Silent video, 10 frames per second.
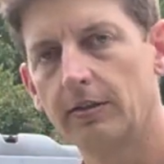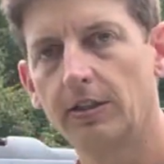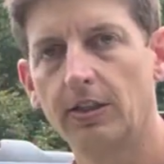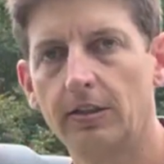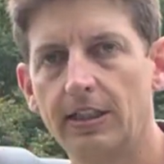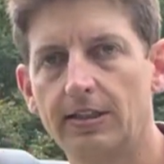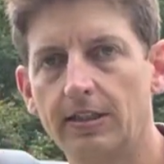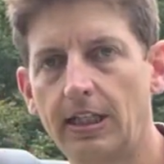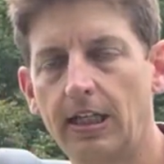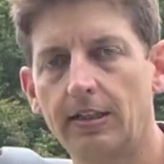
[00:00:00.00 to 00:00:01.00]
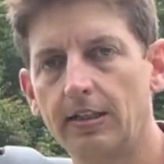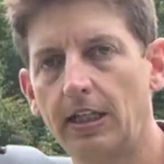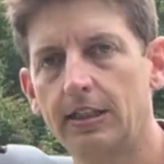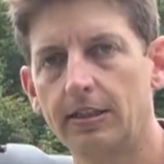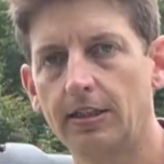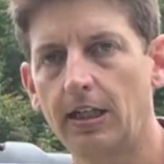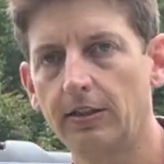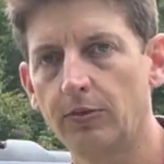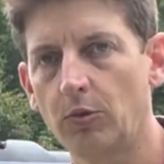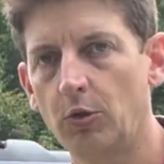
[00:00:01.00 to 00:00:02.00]
literally is the tent, nice and
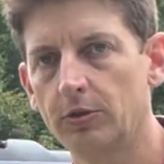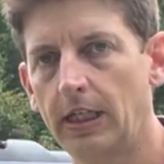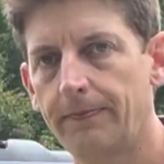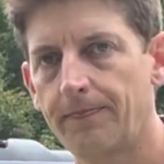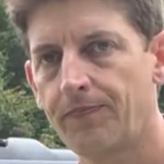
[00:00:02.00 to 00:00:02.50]
tightly rolled up.